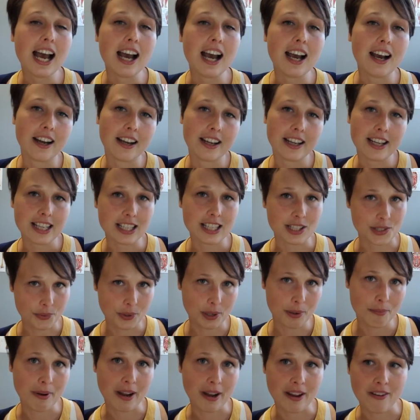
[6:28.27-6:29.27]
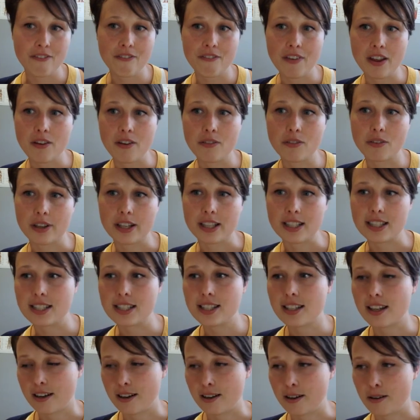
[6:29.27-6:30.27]
It's one of my favorite
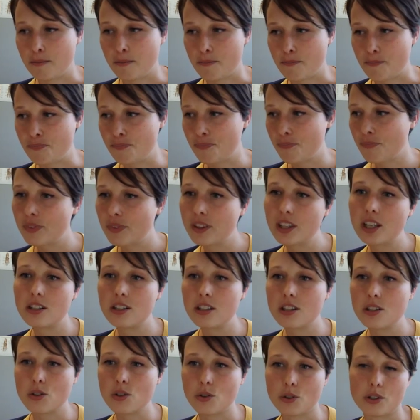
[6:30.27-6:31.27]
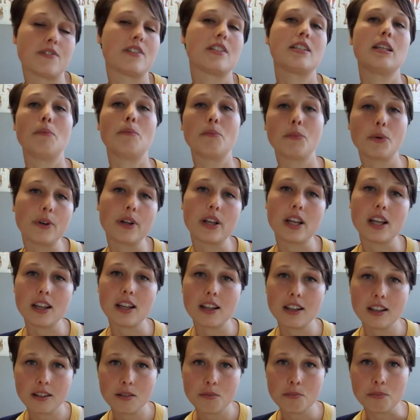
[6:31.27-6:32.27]
sort of
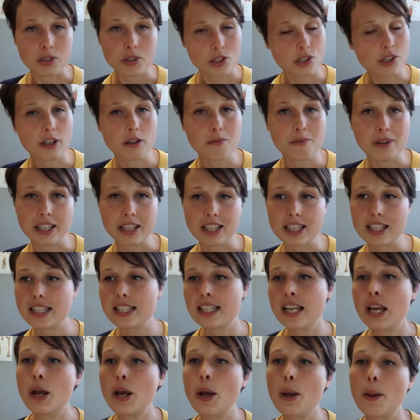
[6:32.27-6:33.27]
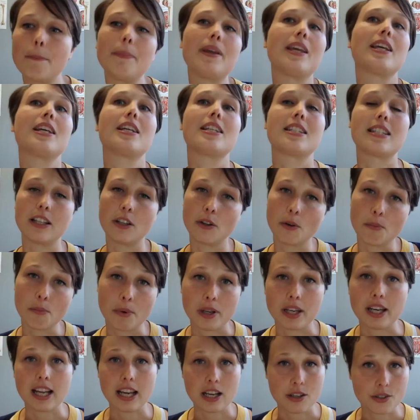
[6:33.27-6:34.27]
summary Materia Medicas because I know
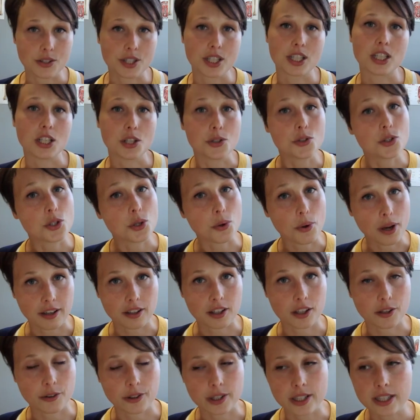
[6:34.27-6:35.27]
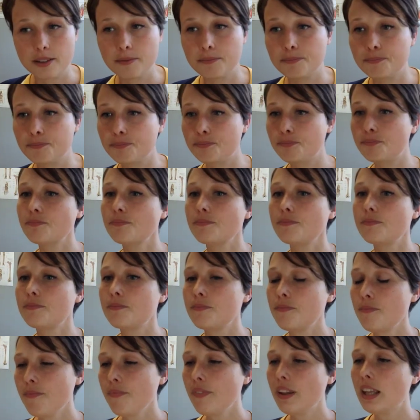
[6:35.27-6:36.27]
Bunninghausen is so accurate.
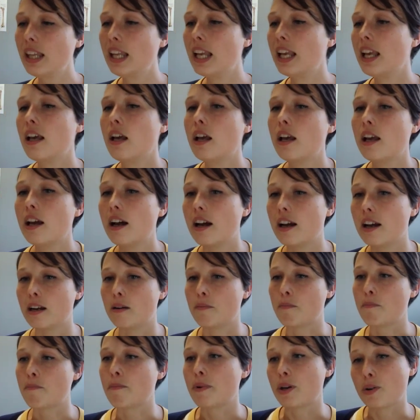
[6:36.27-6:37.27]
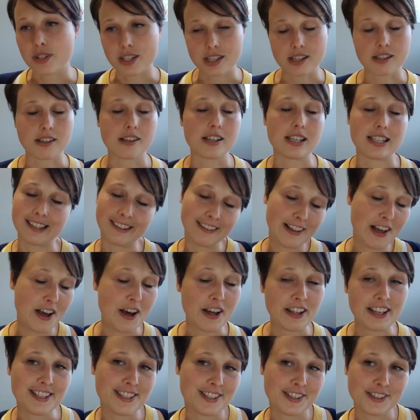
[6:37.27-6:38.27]
But it's a
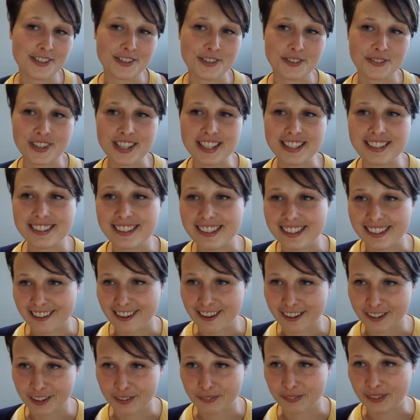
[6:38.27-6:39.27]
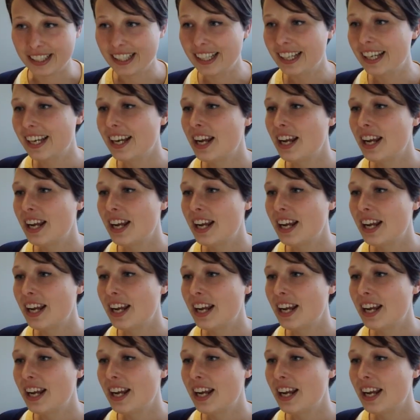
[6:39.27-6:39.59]
lot easier to read than Hahnemann.